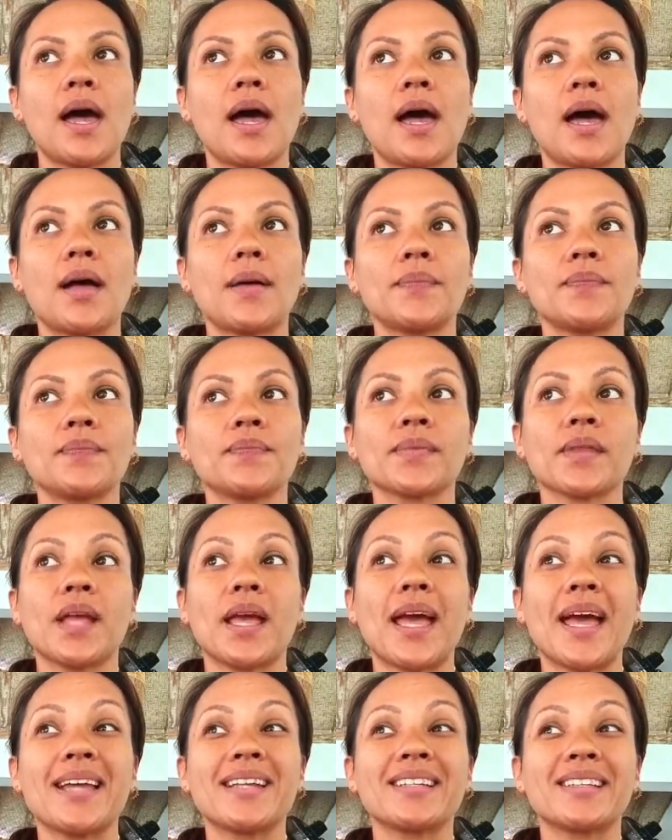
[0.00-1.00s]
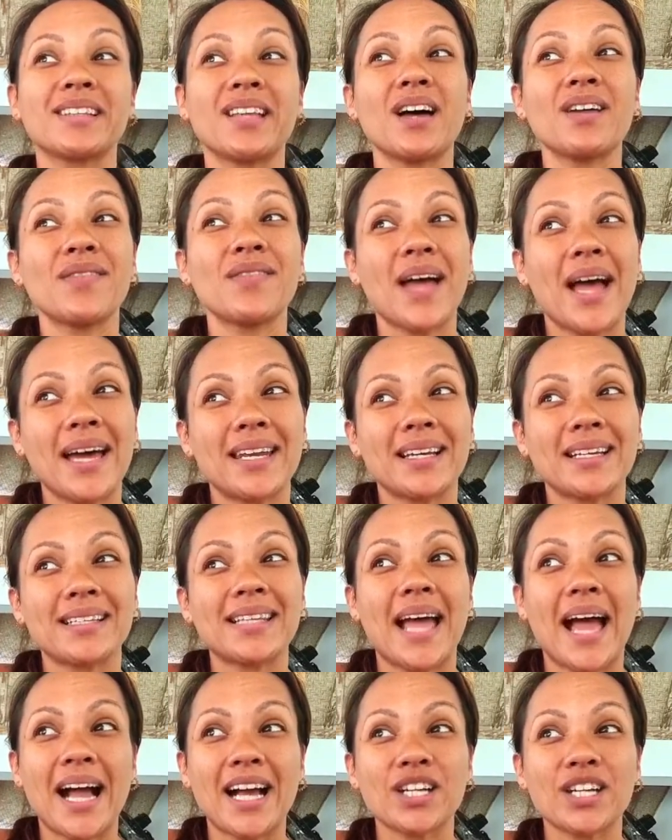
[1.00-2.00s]
And love
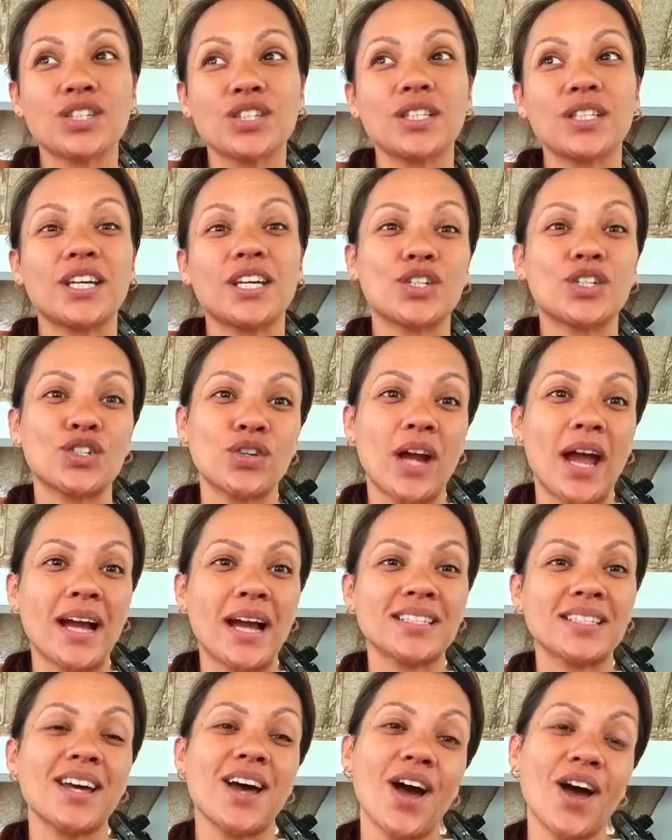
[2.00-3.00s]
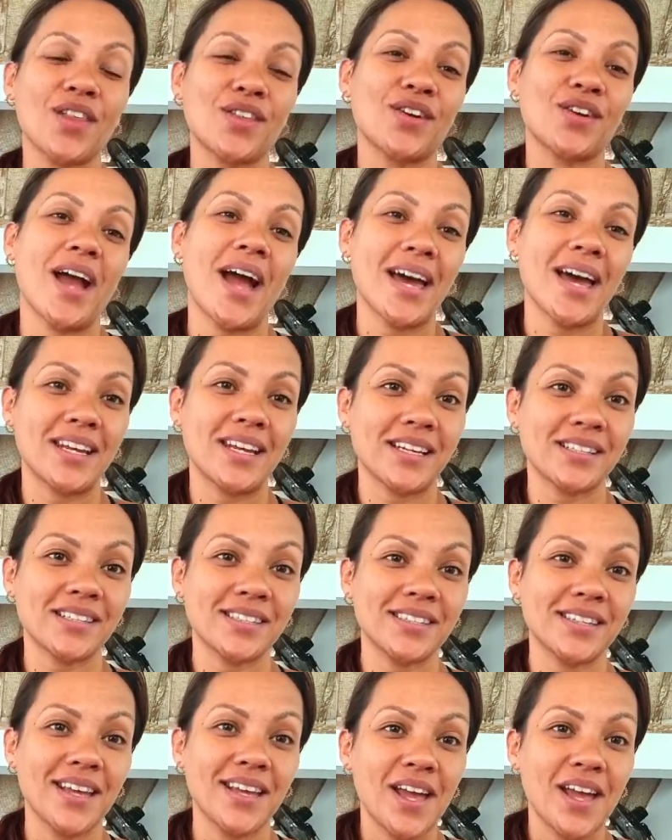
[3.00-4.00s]
addicts actually attract other
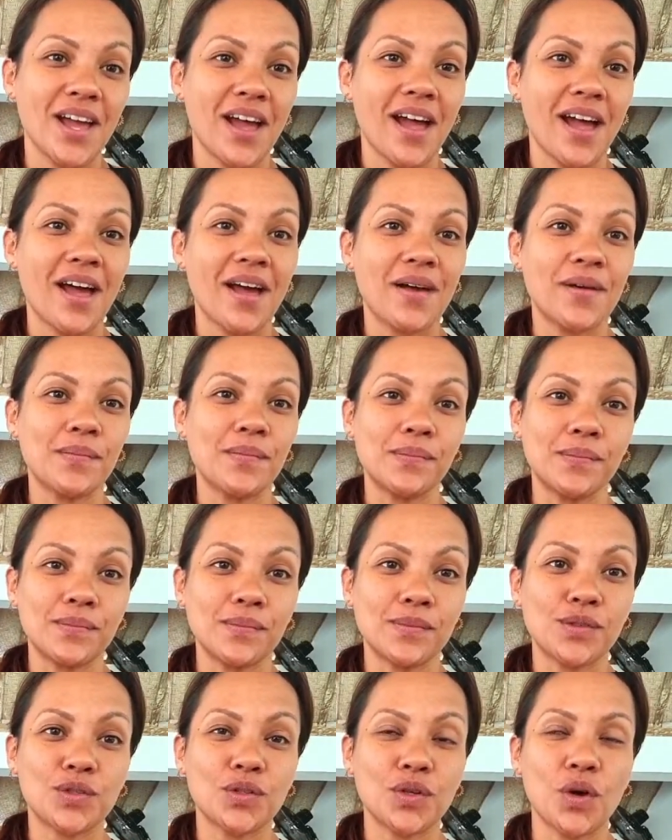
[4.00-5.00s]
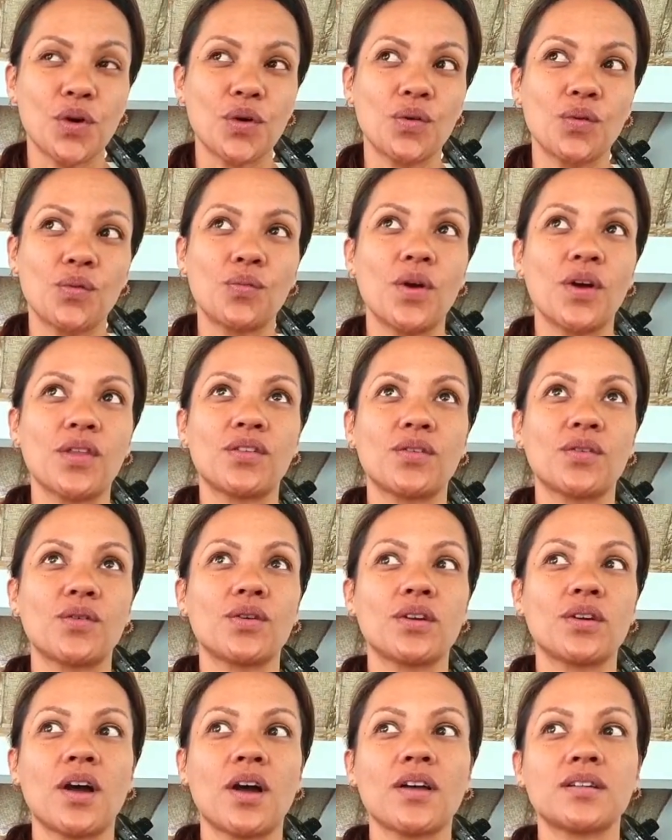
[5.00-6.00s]
addicts. So whether
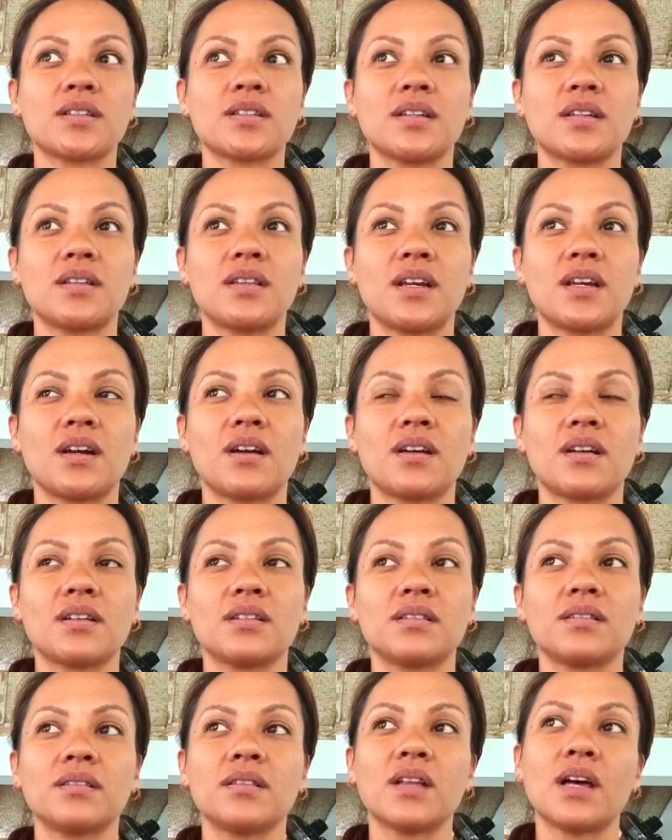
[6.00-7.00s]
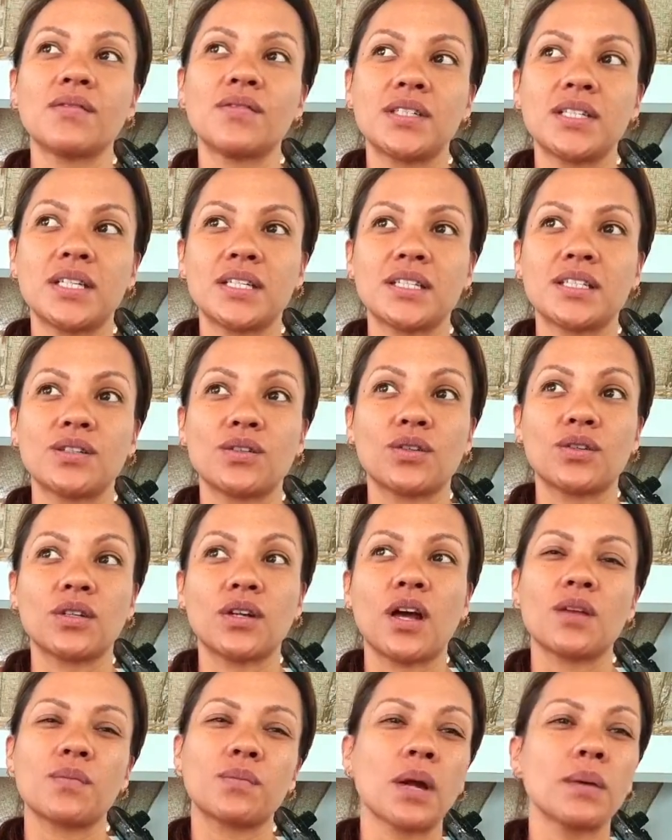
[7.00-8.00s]
or not they are love addicted or
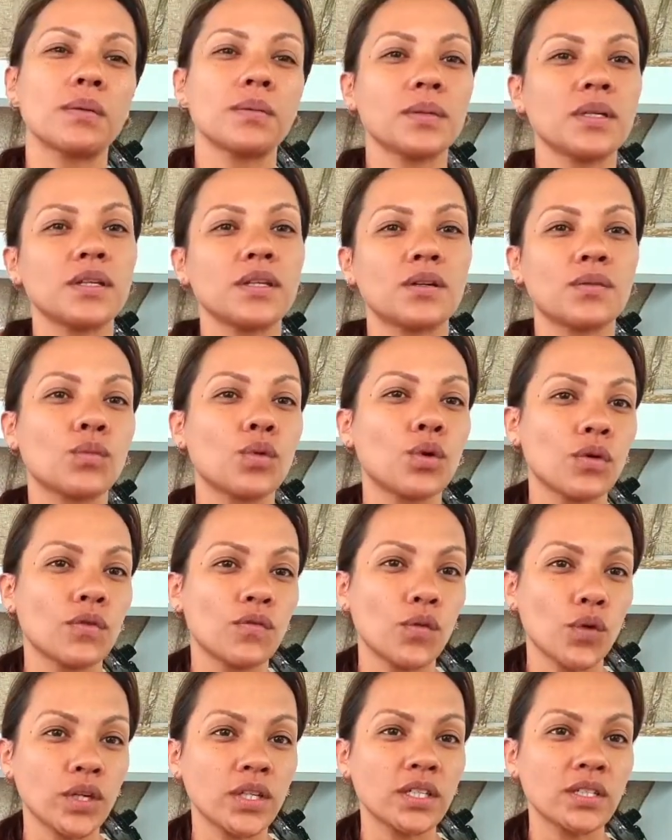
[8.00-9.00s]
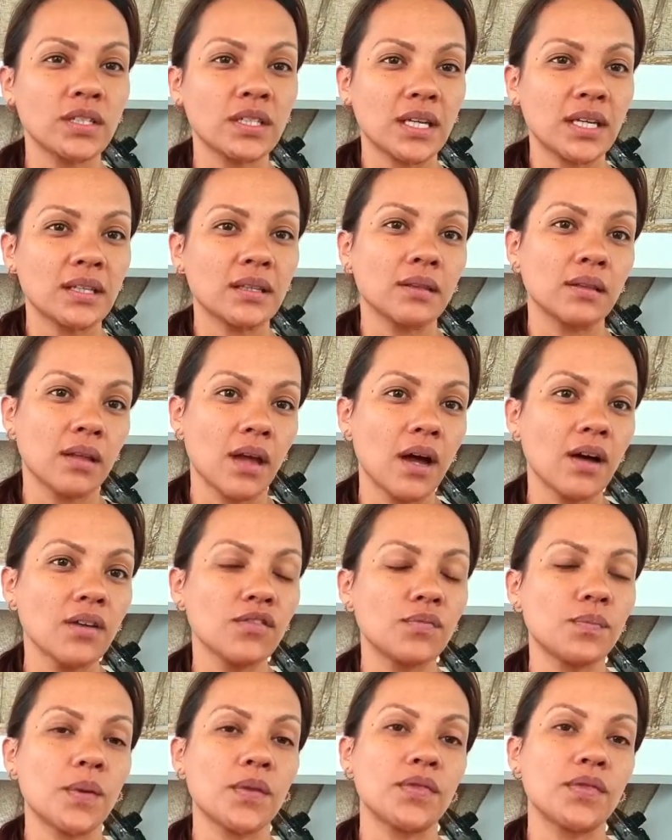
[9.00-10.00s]
not, probably they're more avoidant in
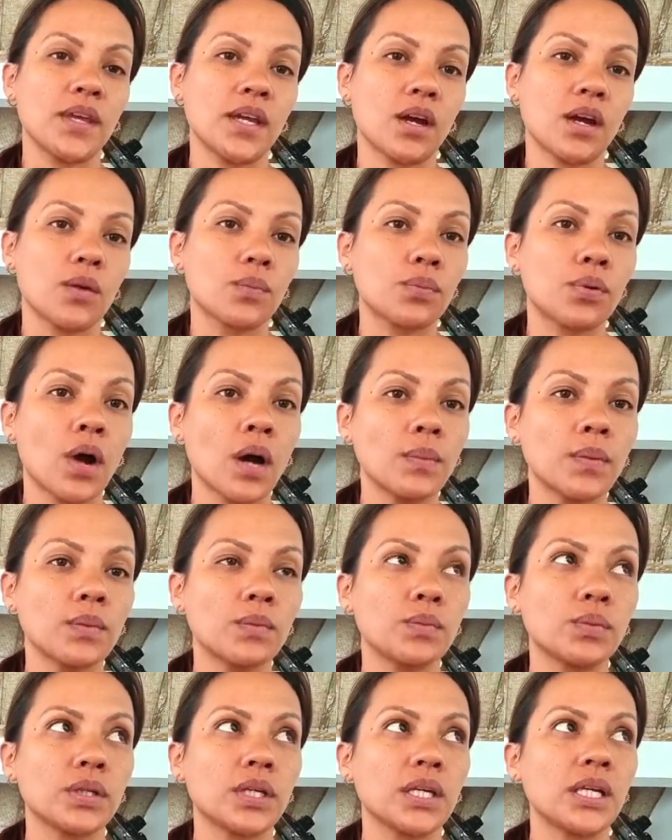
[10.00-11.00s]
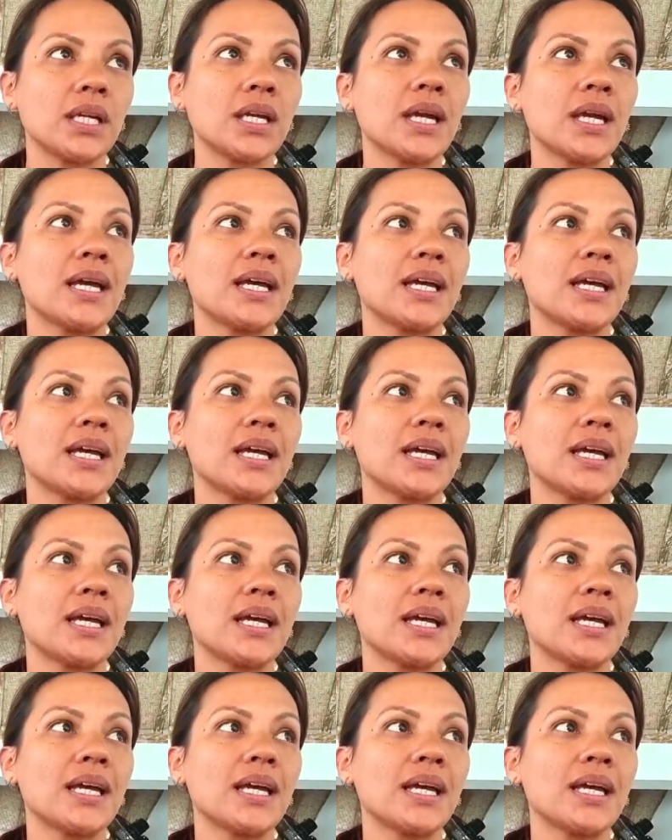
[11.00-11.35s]
love, but they are probably